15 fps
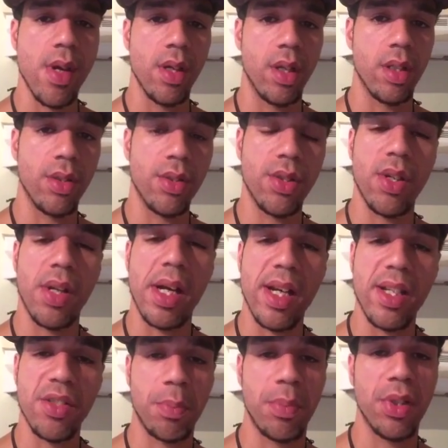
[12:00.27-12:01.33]
close your
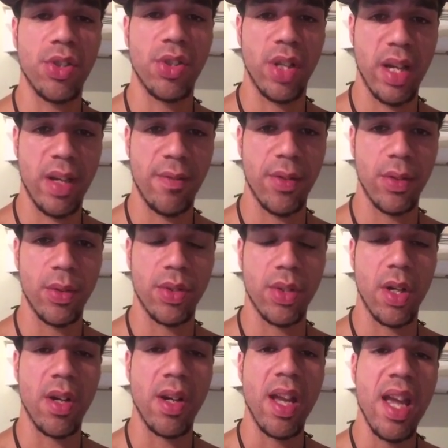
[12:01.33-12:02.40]
eyes, put your headphones
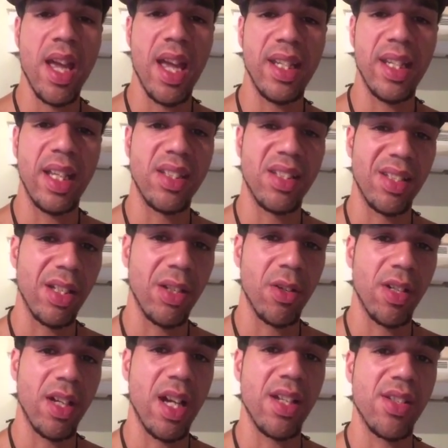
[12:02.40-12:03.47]
on, and they
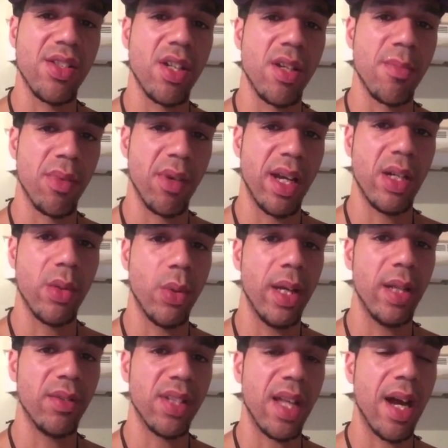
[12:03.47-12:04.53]
synchronize your brain waves.